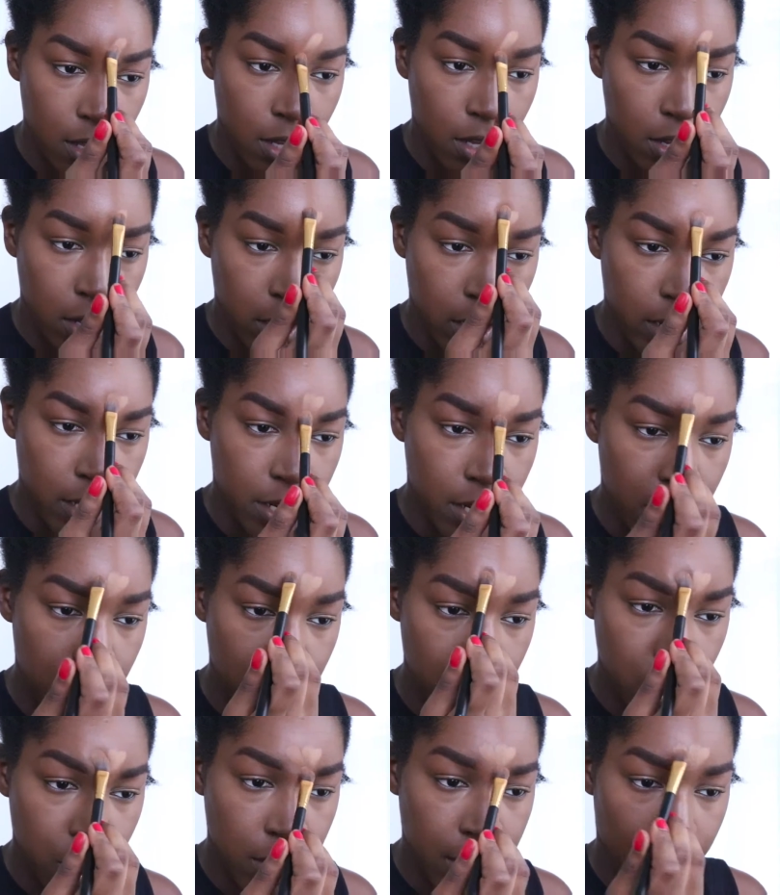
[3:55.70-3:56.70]
on
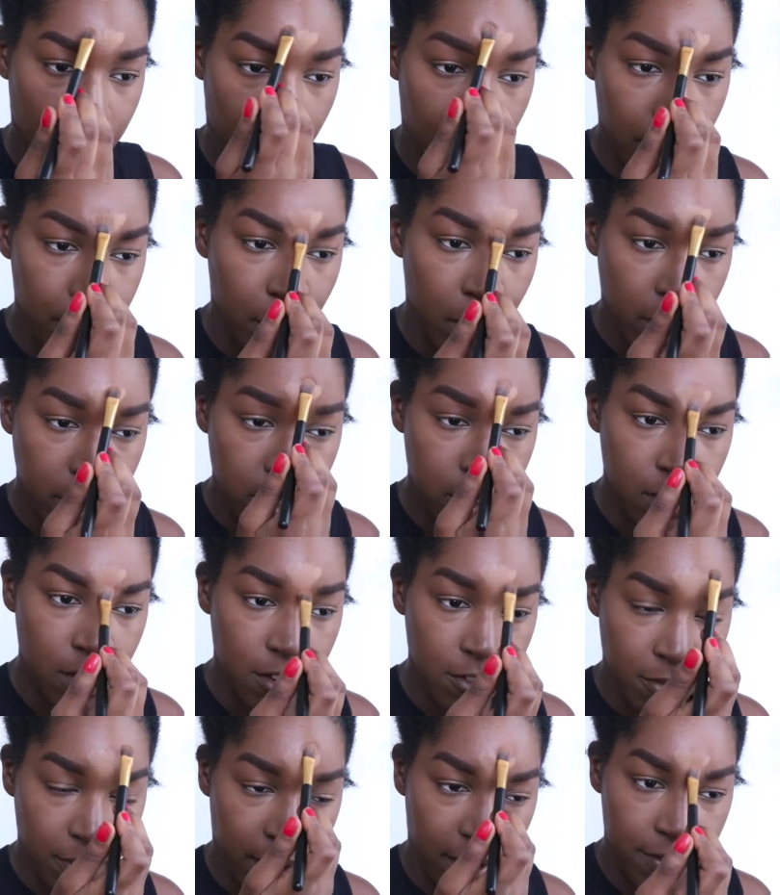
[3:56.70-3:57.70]
to the high parts
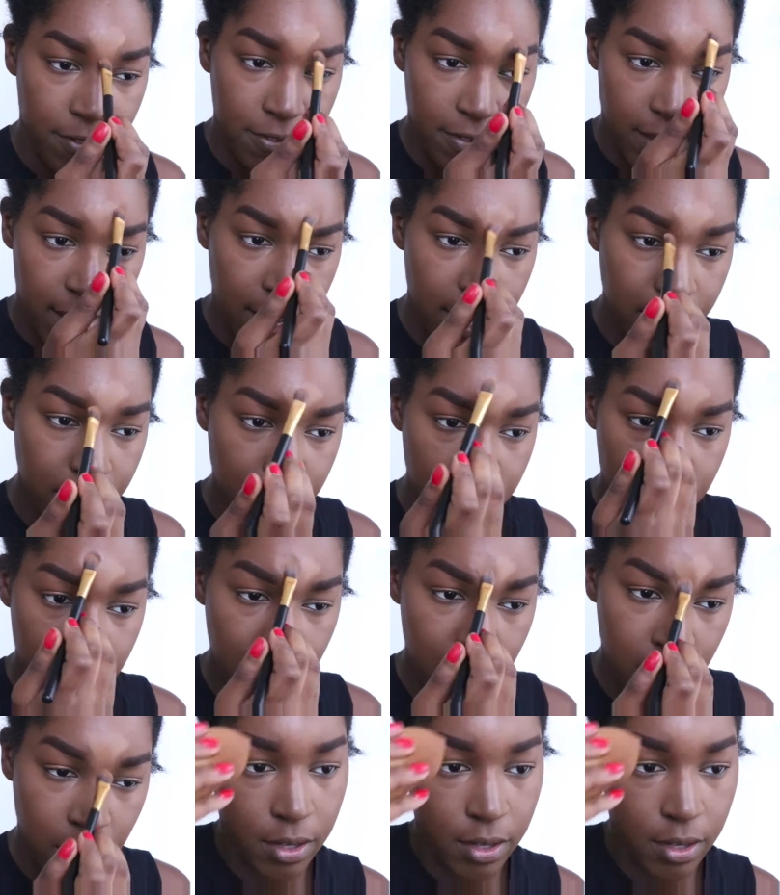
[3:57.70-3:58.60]
of my face.